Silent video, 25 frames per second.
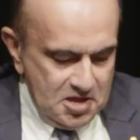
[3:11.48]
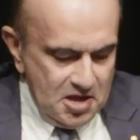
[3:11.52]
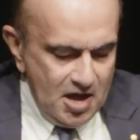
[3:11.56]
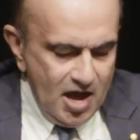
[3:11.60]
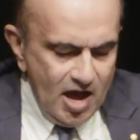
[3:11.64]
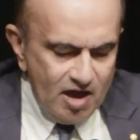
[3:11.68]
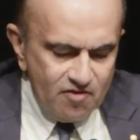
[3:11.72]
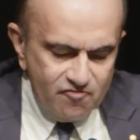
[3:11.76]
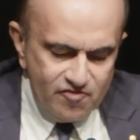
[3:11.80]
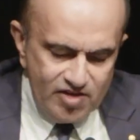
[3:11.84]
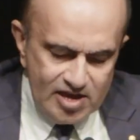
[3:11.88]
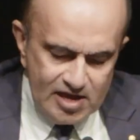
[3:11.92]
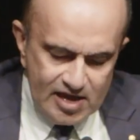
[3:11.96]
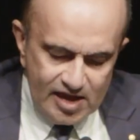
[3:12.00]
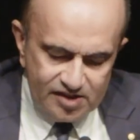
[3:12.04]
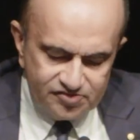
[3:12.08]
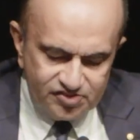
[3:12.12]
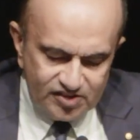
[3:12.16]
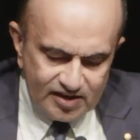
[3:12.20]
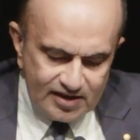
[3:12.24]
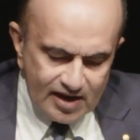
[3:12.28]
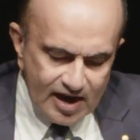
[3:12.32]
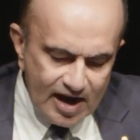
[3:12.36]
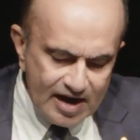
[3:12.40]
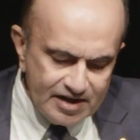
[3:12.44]
Are we as
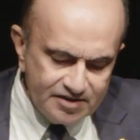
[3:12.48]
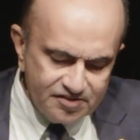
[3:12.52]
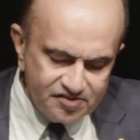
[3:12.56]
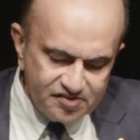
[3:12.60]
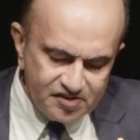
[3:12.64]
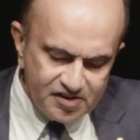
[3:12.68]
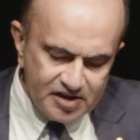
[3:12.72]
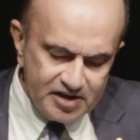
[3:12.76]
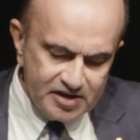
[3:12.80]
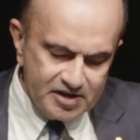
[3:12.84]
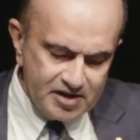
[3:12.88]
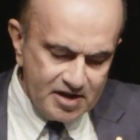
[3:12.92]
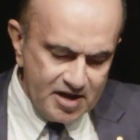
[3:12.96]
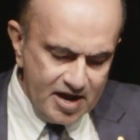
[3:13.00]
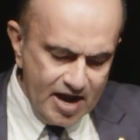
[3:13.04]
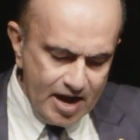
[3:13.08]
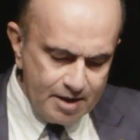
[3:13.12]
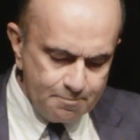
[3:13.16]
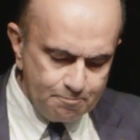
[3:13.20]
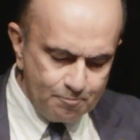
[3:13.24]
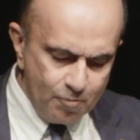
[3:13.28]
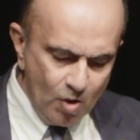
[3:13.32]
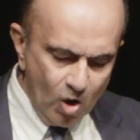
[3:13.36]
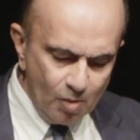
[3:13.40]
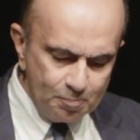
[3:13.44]
a country
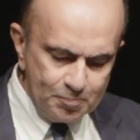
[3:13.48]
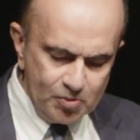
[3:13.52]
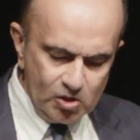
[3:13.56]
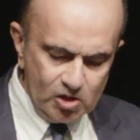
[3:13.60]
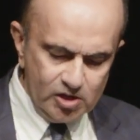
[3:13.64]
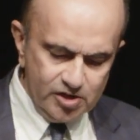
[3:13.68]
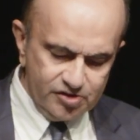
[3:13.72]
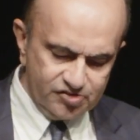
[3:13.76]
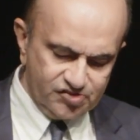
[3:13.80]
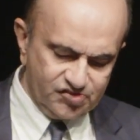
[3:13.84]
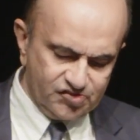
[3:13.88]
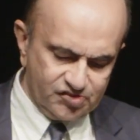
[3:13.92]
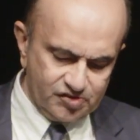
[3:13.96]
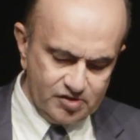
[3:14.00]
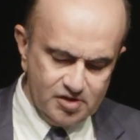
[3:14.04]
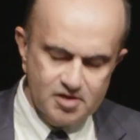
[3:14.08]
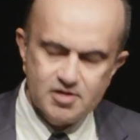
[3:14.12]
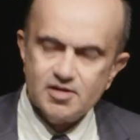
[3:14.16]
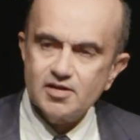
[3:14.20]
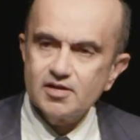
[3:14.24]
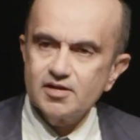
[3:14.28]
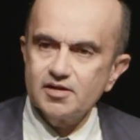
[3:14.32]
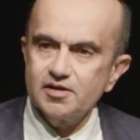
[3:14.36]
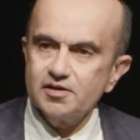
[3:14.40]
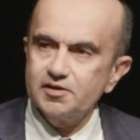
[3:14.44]
and populace
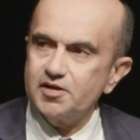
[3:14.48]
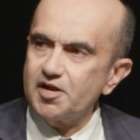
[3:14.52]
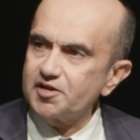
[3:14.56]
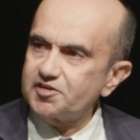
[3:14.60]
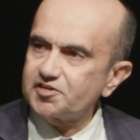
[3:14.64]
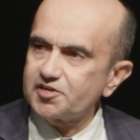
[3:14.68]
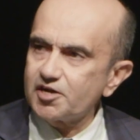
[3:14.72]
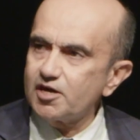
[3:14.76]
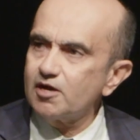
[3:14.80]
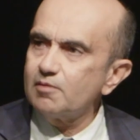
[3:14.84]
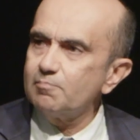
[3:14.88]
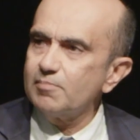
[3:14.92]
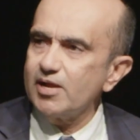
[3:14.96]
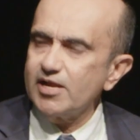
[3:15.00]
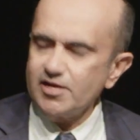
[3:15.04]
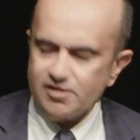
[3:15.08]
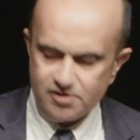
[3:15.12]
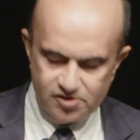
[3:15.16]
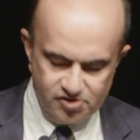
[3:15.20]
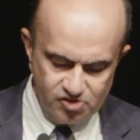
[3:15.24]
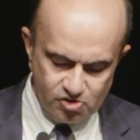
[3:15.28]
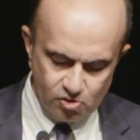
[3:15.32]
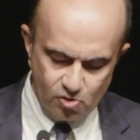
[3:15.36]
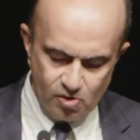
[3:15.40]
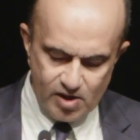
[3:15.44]

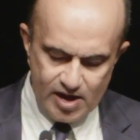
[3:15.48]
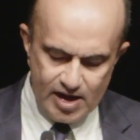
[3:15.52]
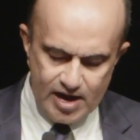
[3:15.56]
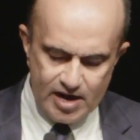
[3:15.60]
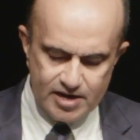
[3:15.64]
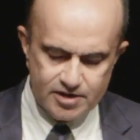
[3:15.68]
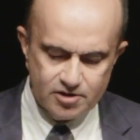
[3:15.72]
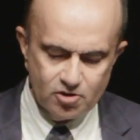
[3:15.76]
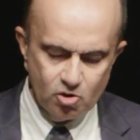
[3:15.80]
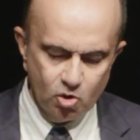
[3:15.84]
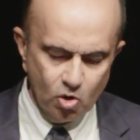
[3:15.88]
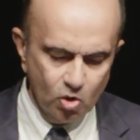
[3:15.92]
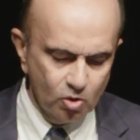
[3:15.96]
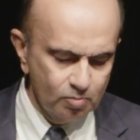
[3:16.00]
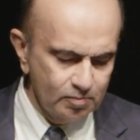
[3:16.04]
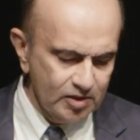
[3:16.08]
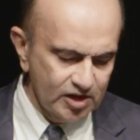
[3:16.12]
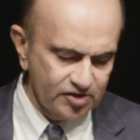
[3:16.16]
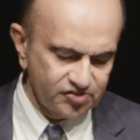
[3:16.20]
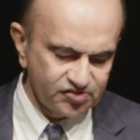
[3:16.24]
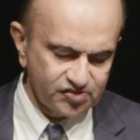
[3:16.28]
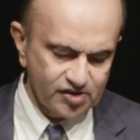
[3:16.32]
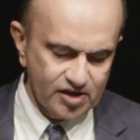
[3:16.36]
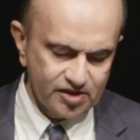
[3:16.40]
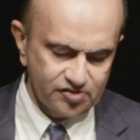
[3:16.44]
determined to end
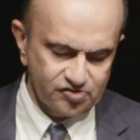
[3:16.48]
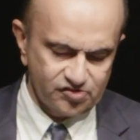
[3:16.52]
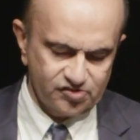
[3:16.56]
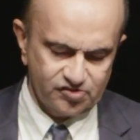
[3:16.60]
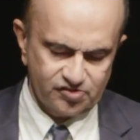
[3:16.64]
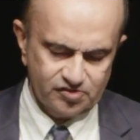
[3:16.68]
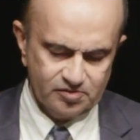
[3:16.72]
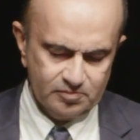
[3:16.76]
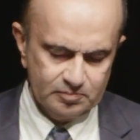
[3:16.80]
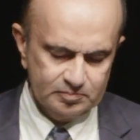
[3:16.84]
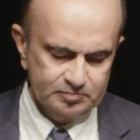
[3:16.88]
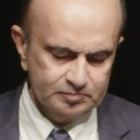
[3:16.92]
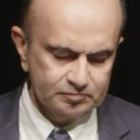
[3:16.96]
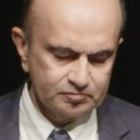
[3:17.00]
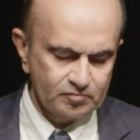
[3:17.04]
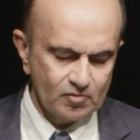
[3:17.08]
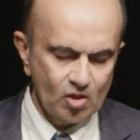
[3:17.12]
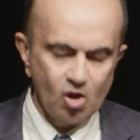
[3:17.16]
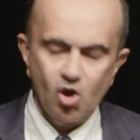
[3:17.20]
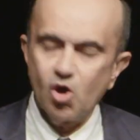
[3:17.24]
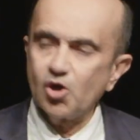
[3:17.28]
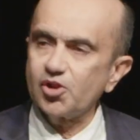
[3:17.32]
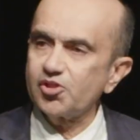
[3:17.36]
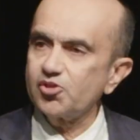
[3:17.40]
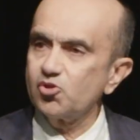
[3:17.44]
homelessness
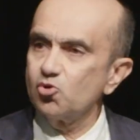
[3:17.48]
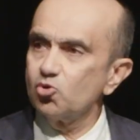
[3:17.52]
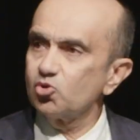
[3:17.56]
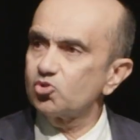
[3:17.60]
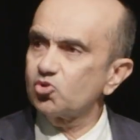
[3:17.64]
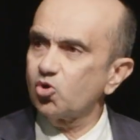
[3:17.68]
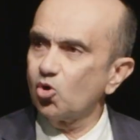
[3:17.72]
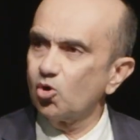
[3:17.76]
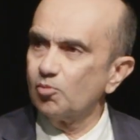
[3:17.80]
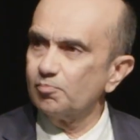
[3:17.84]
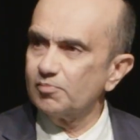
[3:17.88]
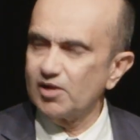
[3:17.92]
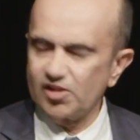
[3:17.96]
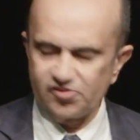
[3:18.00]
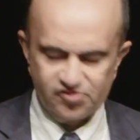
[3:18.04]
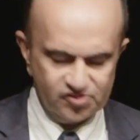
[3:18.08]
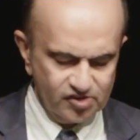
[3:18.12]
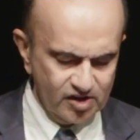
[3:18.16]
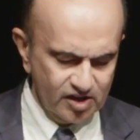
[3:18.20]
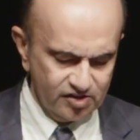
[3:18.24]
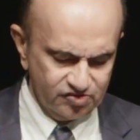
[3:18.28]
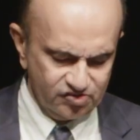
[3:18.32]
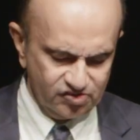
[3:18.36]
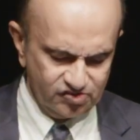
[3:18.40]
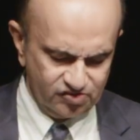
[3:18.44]
or youth
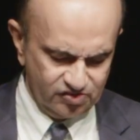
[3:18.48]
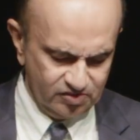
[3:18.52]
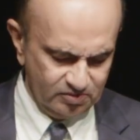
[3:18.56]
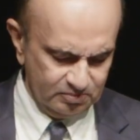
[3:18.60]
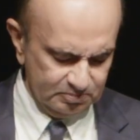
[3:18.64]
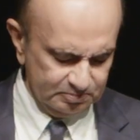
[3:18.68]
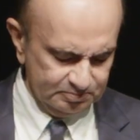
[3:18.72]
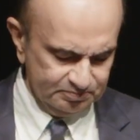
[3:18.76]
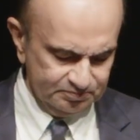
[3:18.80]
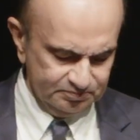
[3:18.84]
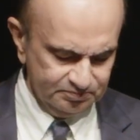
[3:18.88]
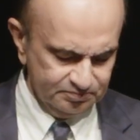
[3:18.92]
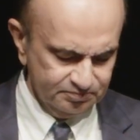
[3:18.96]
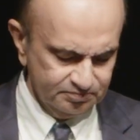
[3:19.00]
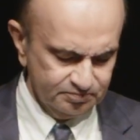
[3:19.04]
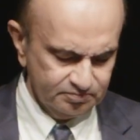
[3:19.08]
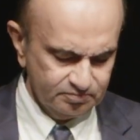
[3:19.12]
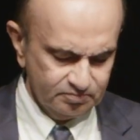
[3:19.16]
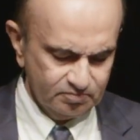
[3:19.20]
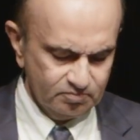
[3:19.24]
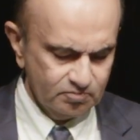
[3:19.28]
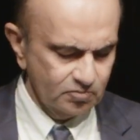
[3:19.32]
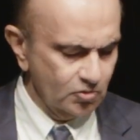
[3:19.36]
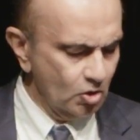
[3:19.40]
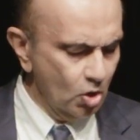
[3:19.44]
homelessness?
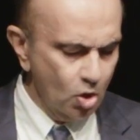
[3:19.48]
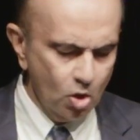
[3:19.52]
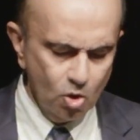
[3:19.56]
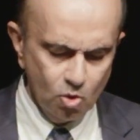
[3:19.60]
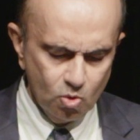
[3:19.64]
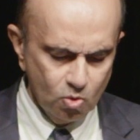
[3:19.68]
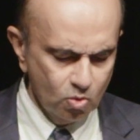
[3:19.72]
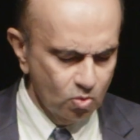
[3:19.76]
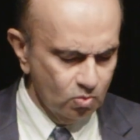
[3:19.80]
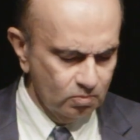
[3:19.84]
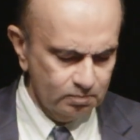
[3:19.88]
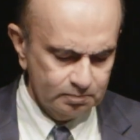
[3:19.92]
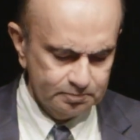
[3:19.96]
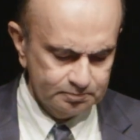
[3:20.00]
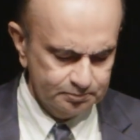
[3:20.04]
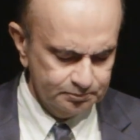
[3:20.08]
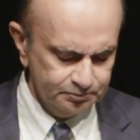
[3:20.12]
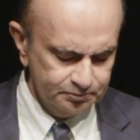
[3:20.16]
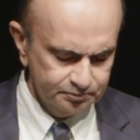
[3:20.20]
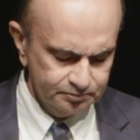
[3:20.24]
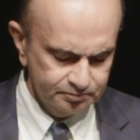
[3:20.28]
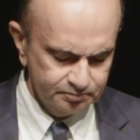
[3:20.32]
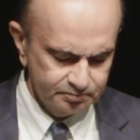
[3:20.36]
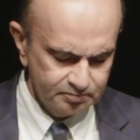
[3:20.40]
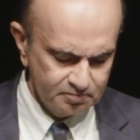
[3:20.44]
No.
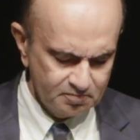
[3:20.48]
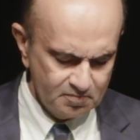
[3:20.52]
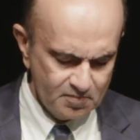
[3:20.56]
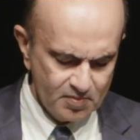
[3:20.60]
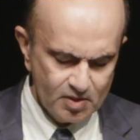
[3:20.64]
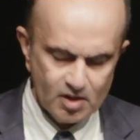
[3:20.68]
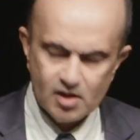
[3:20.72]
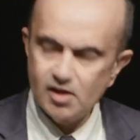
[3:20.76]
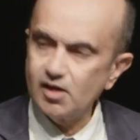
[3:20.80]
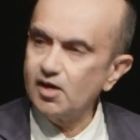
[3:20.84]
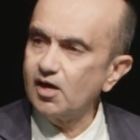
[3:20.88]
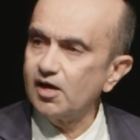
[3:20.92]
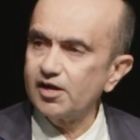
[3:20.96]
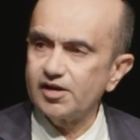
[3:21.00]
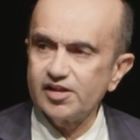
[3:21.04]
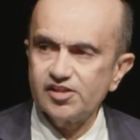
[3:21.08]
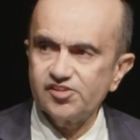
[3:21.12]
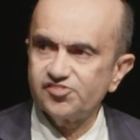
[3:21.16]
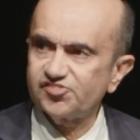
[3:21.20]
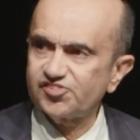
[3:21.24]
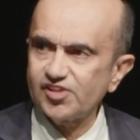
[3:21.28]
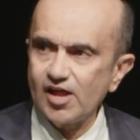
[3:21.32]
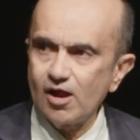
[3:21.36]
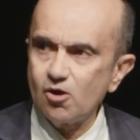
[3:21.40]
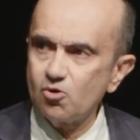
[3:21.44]
A
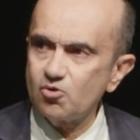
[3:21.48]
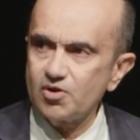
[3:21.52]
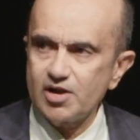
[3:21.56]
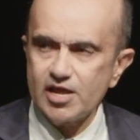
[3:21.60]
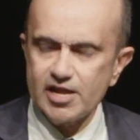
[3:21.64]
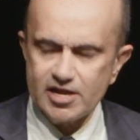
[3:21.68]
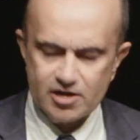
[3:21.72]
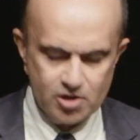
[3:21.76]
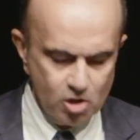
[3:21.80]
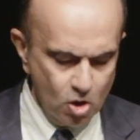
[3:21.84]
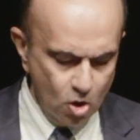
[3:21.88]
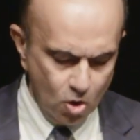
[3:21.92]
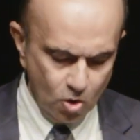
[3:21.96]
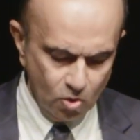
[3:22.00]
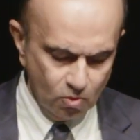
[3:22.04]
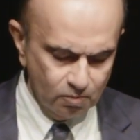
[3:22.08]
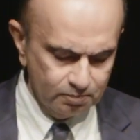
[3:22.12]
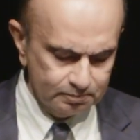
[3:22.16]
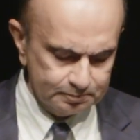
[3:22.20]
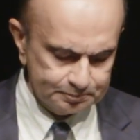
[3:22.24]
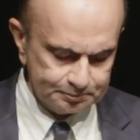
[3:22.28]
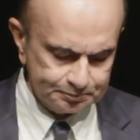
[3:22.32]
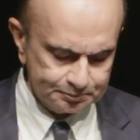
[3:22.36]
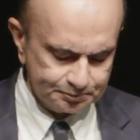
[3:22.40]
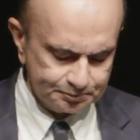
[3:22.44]
resounding no.